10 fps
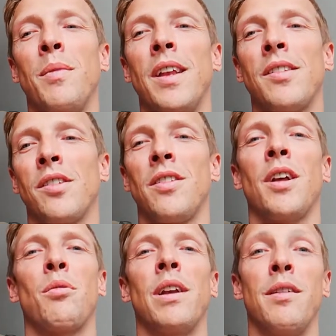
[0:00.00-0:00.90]
It's also
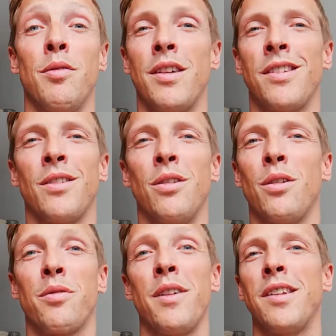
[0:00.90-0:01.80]
not really physical
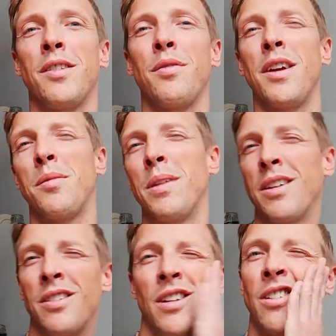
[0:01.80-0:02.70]
or face to face,
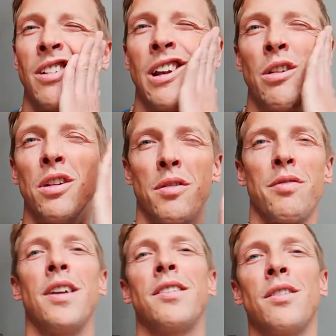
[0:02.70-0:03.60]
because you don't glue your
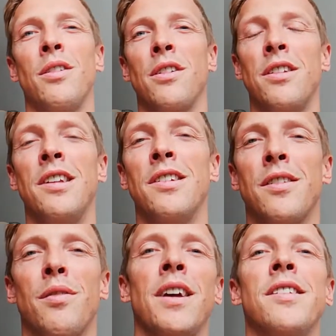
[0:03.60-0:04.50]
face to your
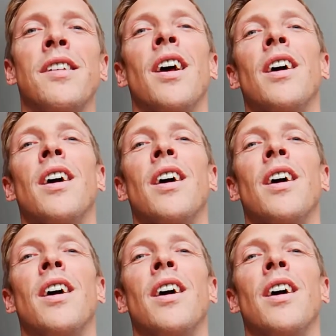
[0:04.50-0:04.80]
teacher's face,